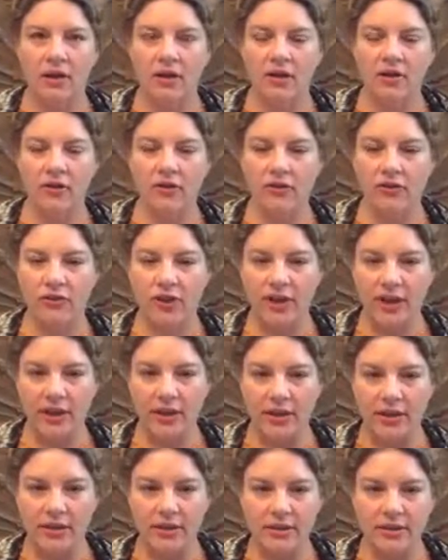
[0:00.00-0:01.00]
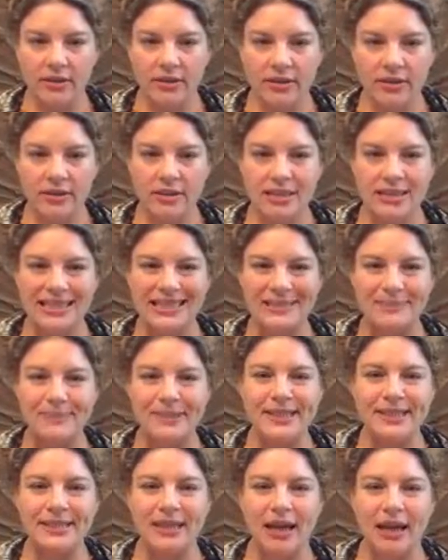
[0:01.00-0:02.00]
Feel a deep
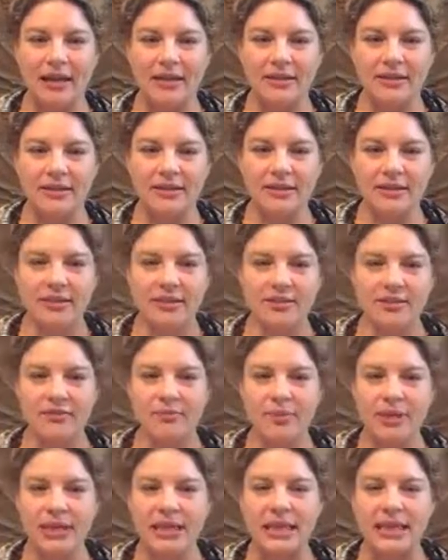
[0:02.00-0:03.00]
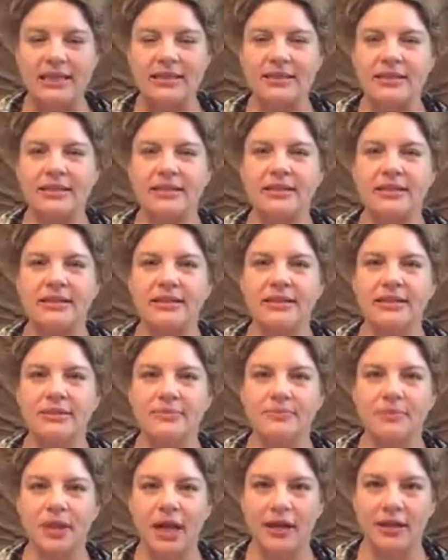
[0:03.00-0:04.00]
sense of peace
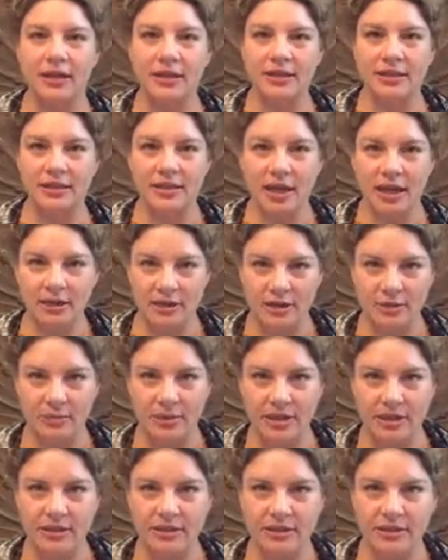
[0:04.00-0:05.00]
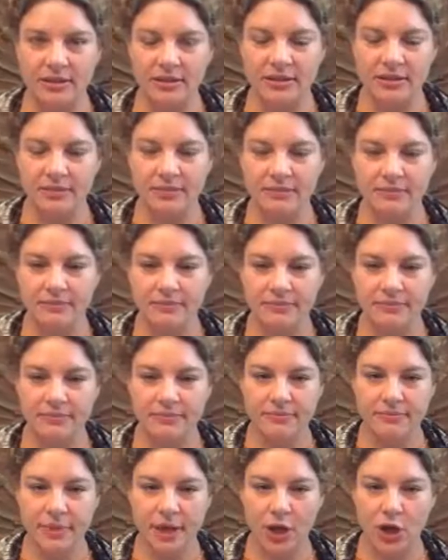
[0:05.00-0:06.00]
and contentment
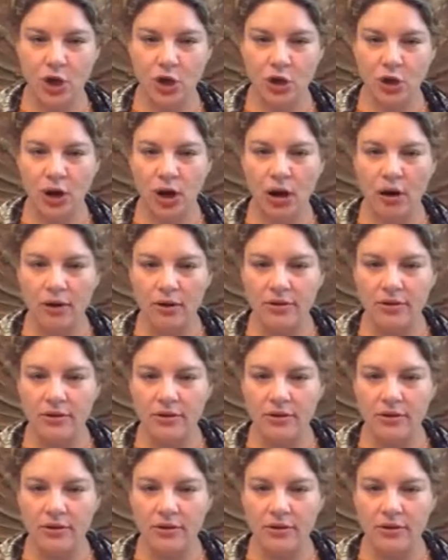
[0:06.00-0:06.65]
in your heart.